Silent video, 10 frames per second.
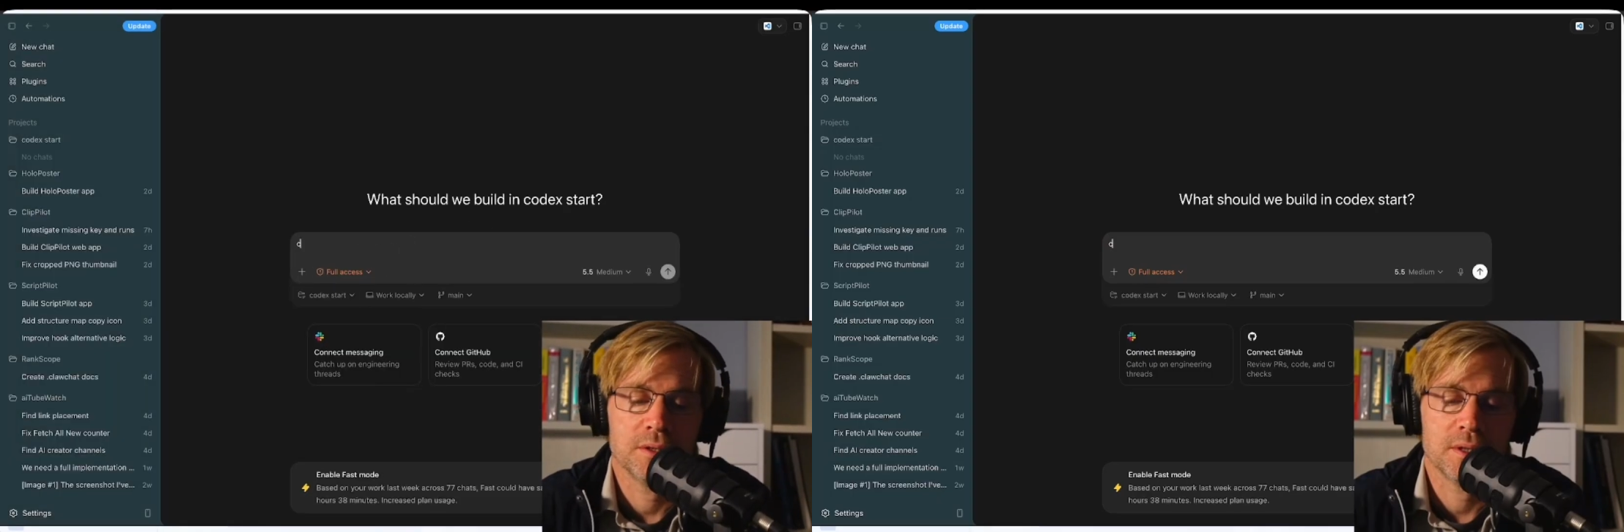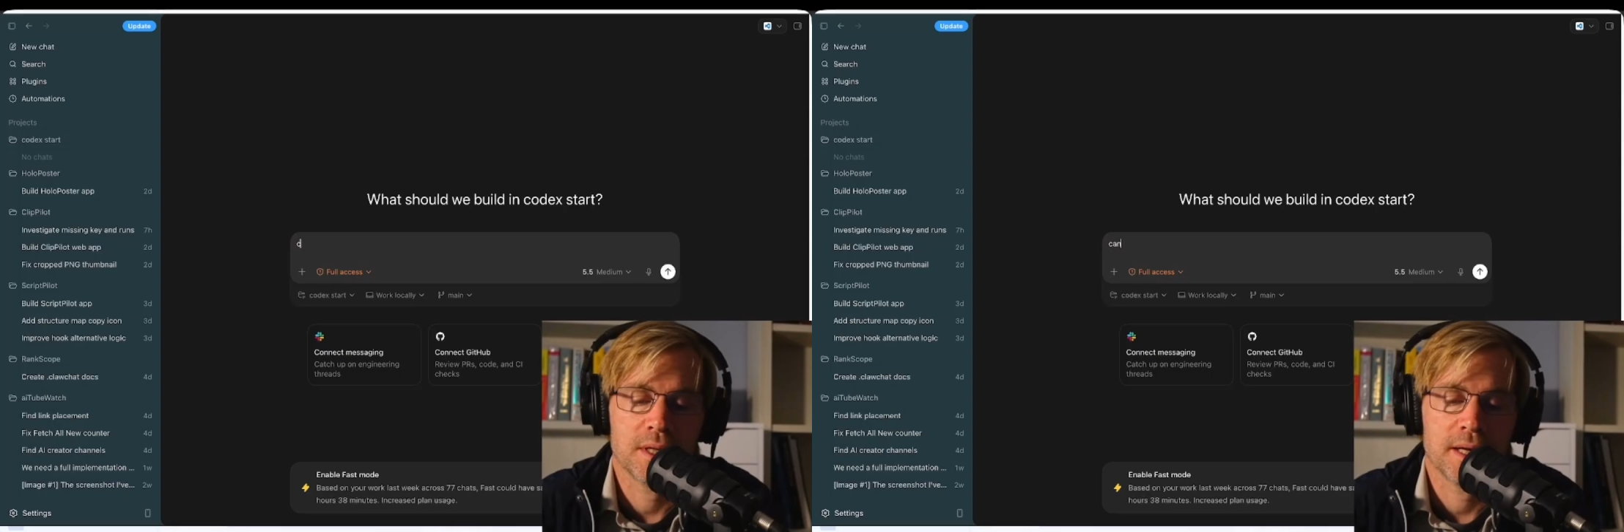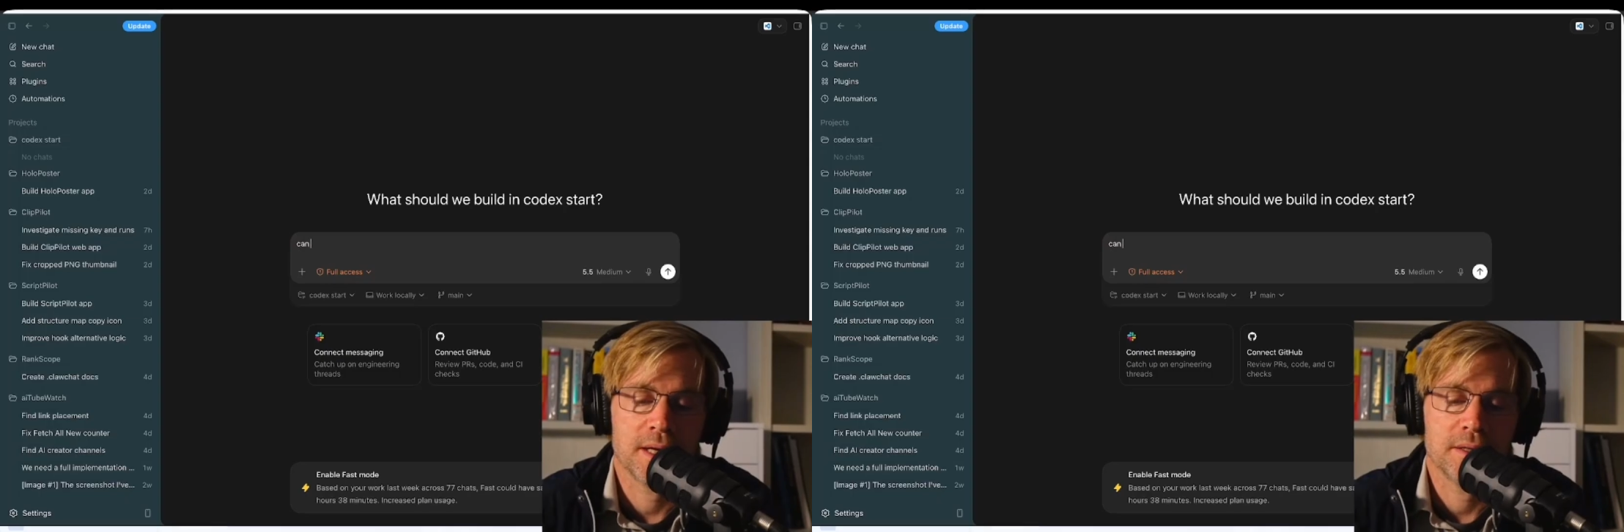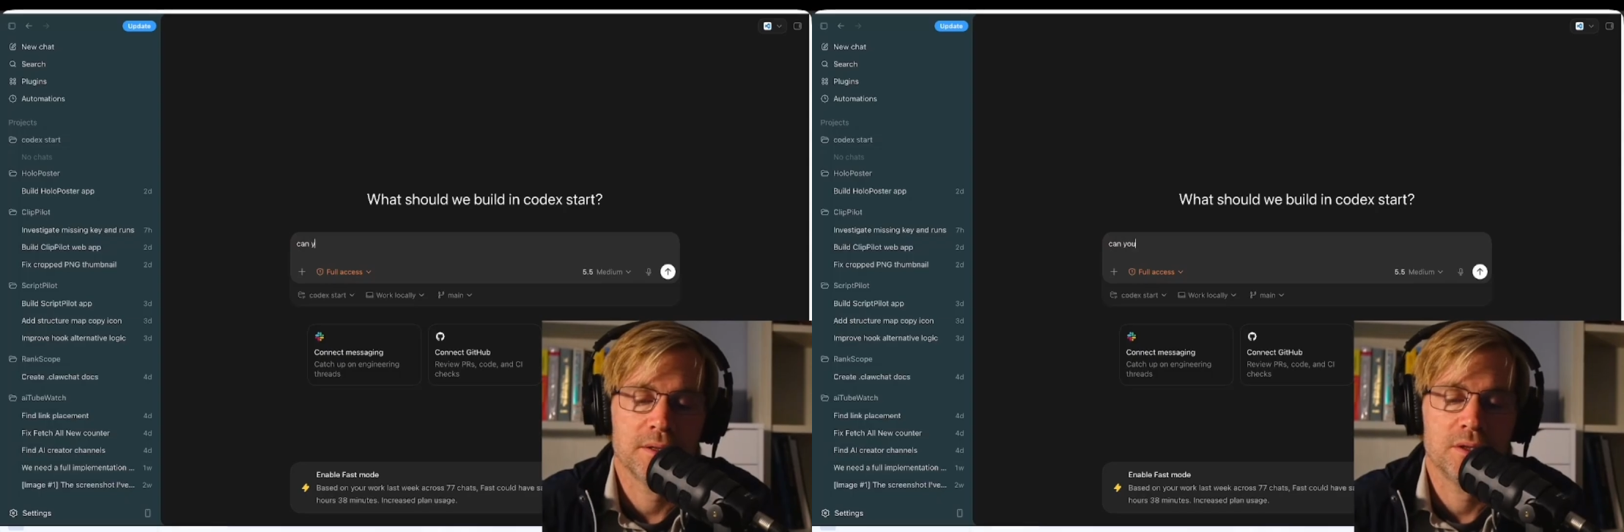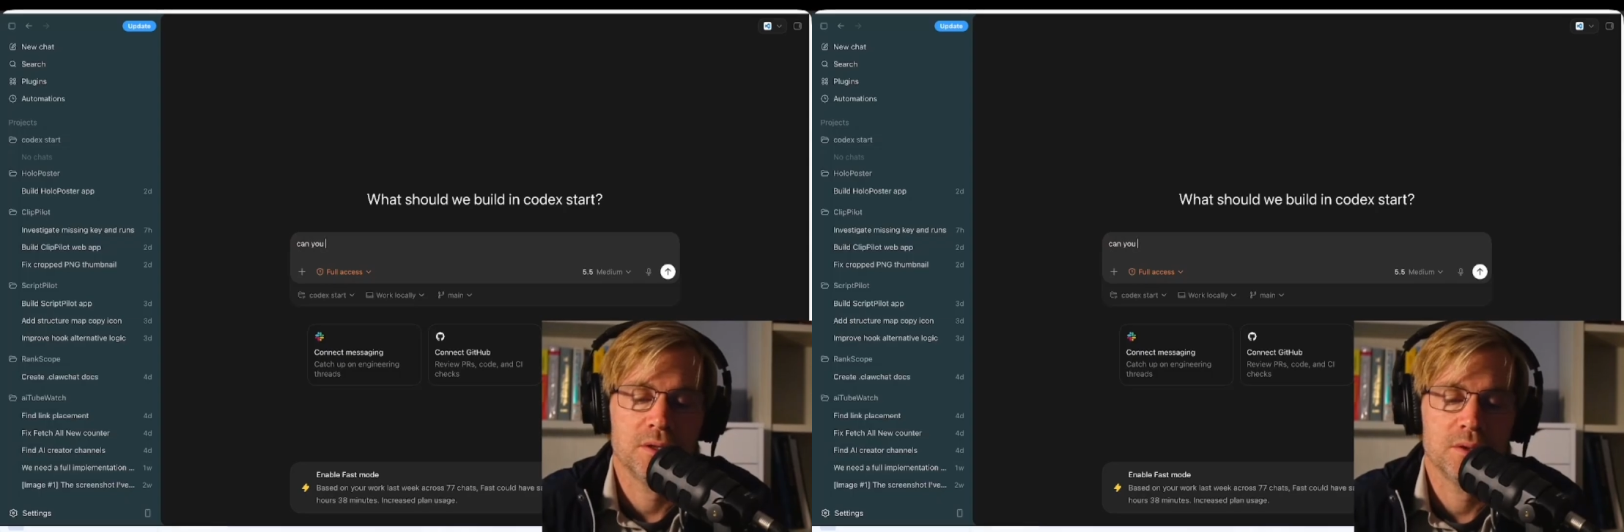Can
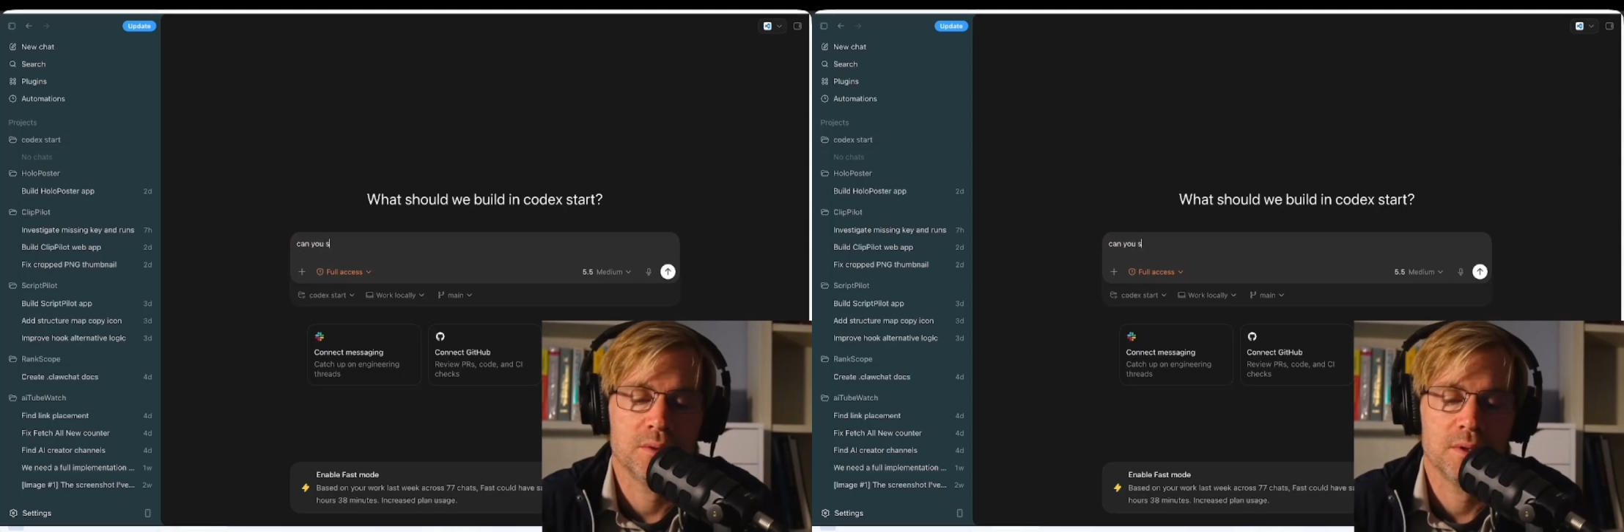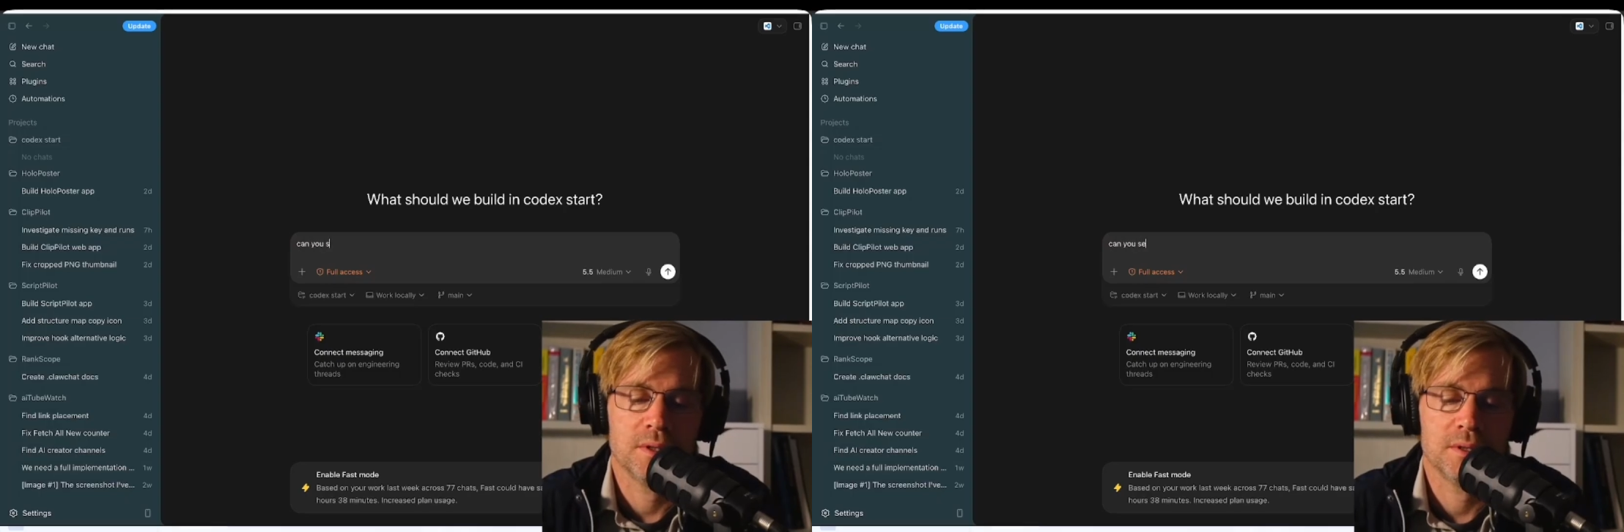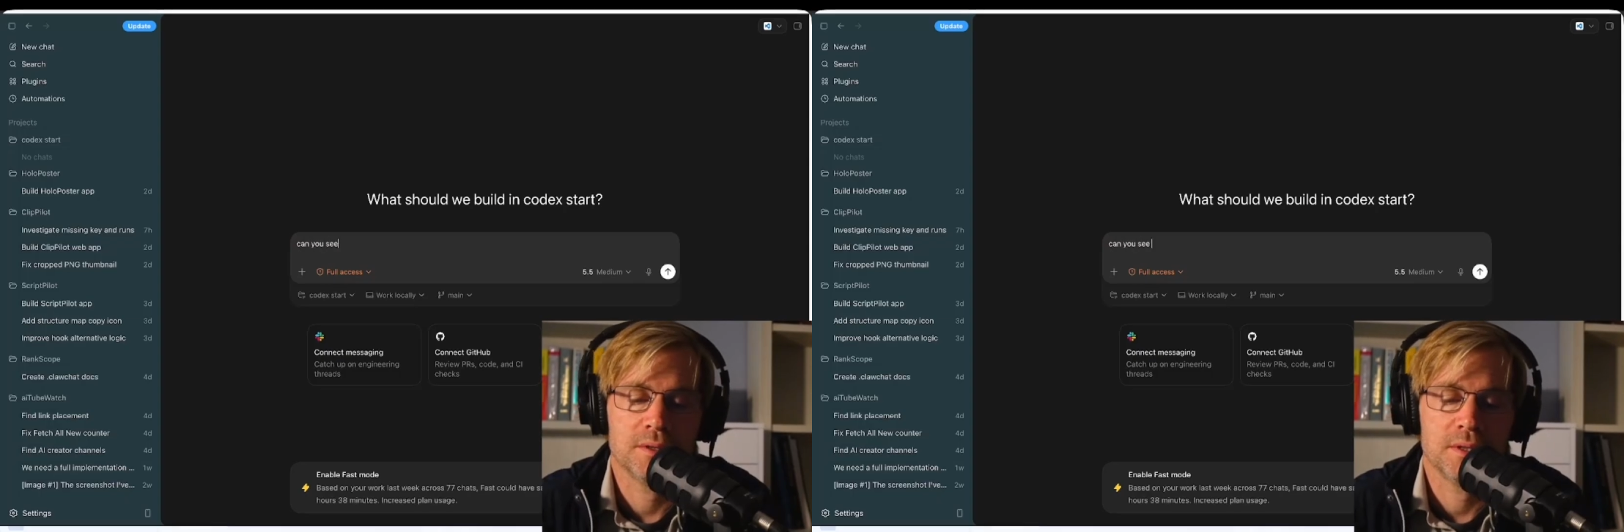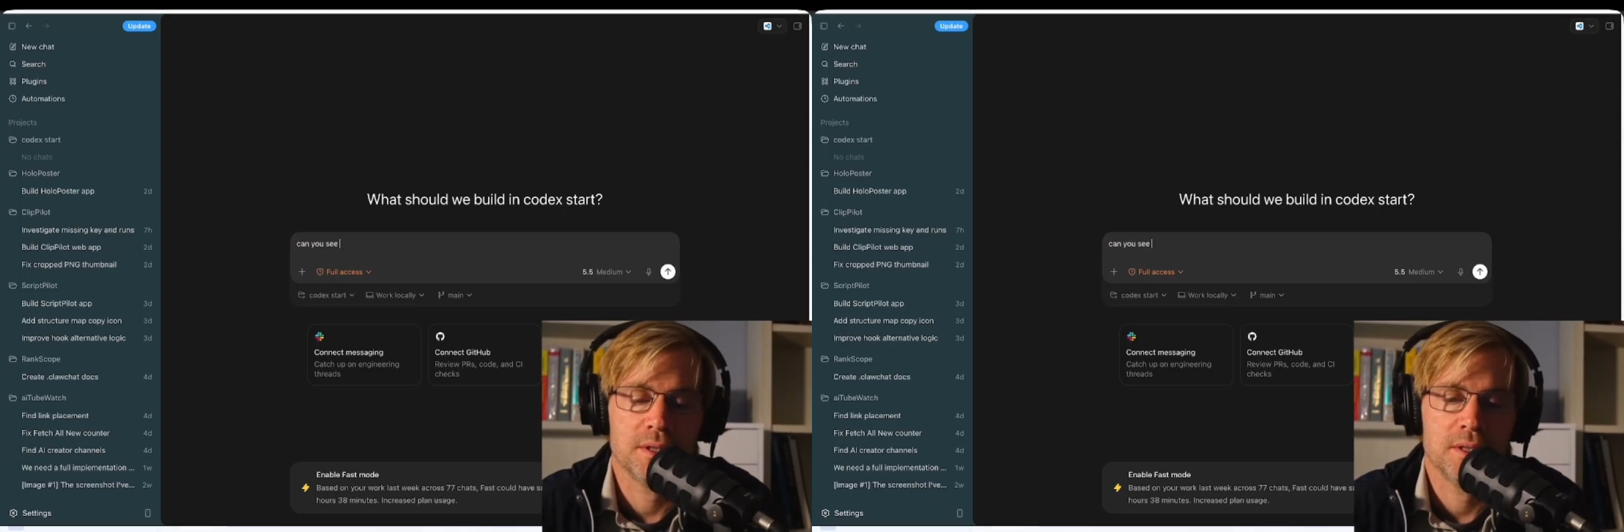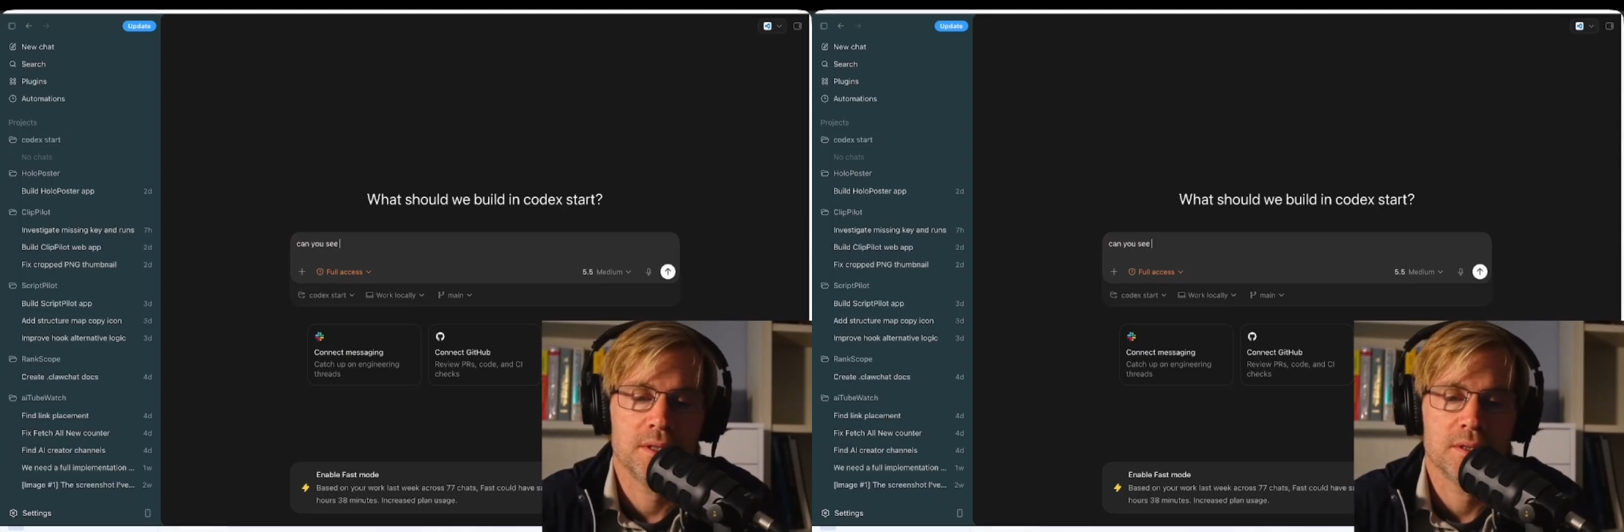you see